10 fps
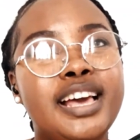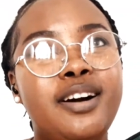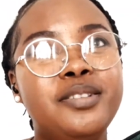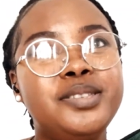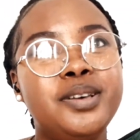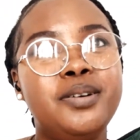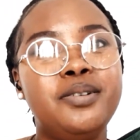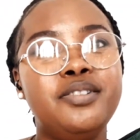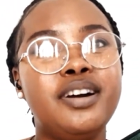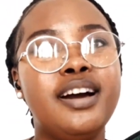
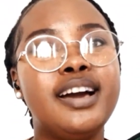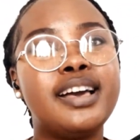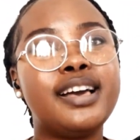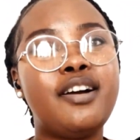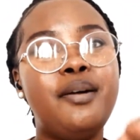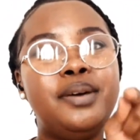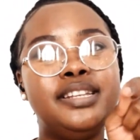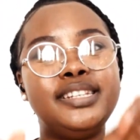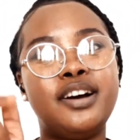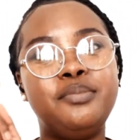Also,
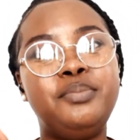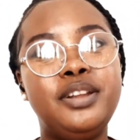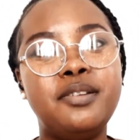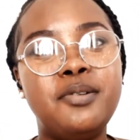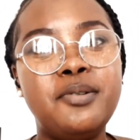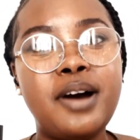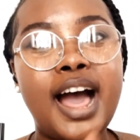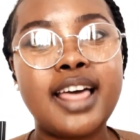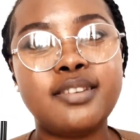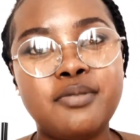comment down below
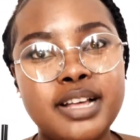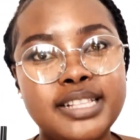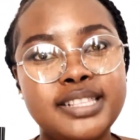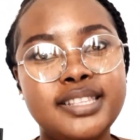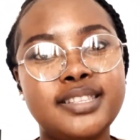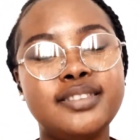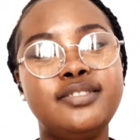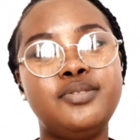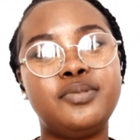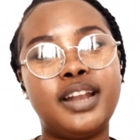other ones
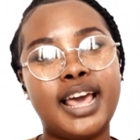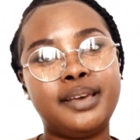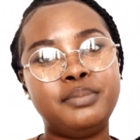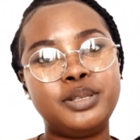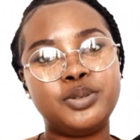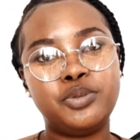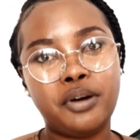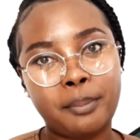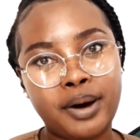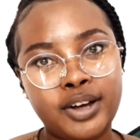you would like me to
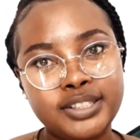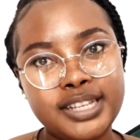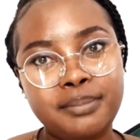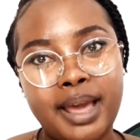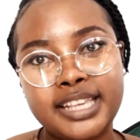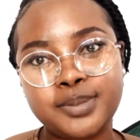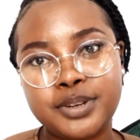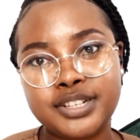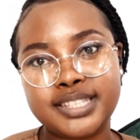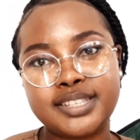talk about and my
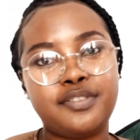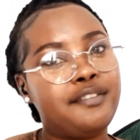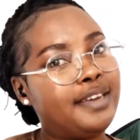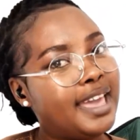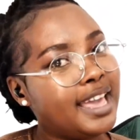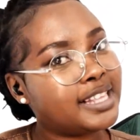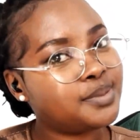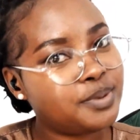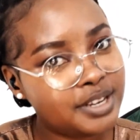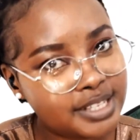experiences if I've
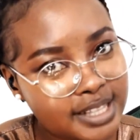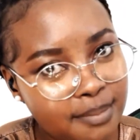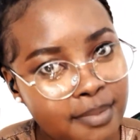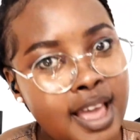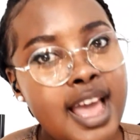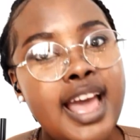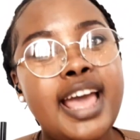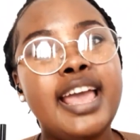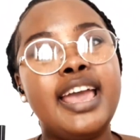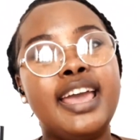experienced them.
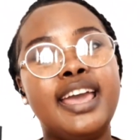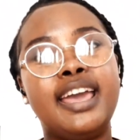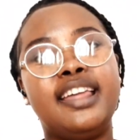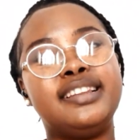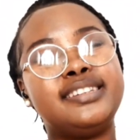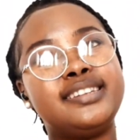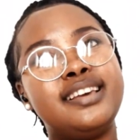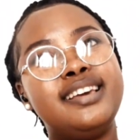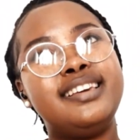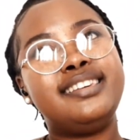And
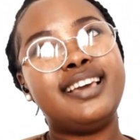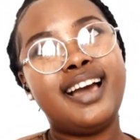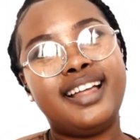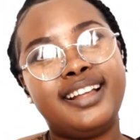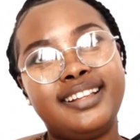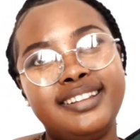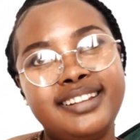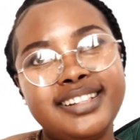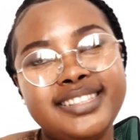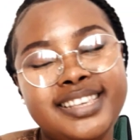yeah,
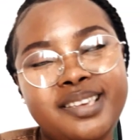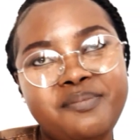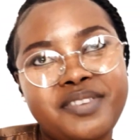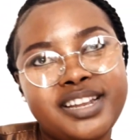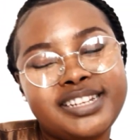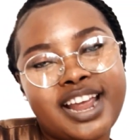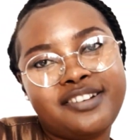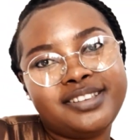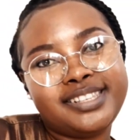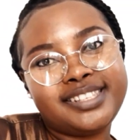let's keep the
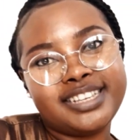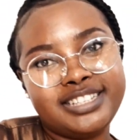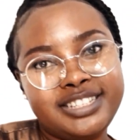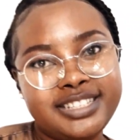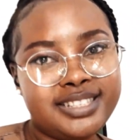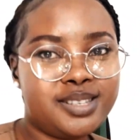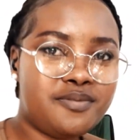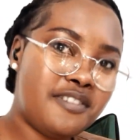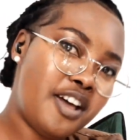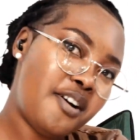diary
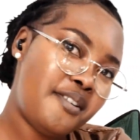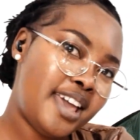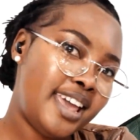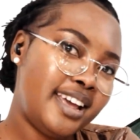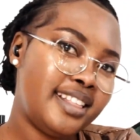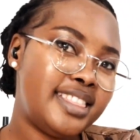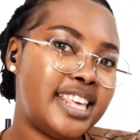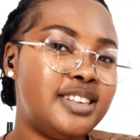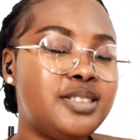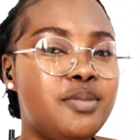sessions flowing.
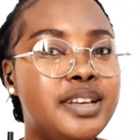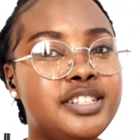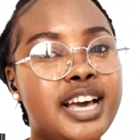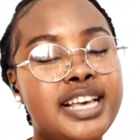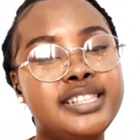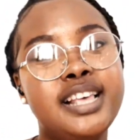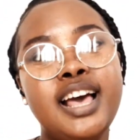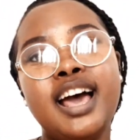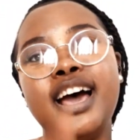Thank you so much, guys.